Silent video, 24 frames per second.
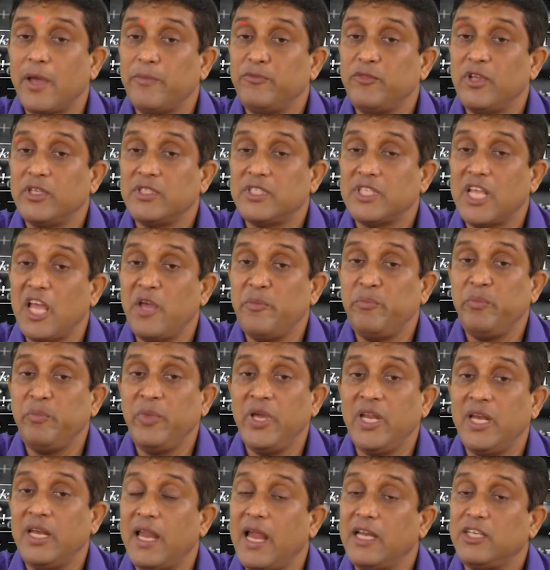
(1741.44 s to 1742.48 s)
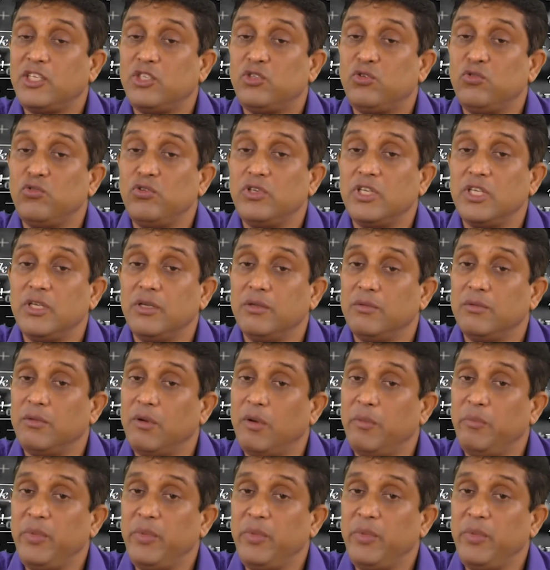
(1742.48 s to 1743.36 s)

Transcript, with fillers: have the same mean let two uh,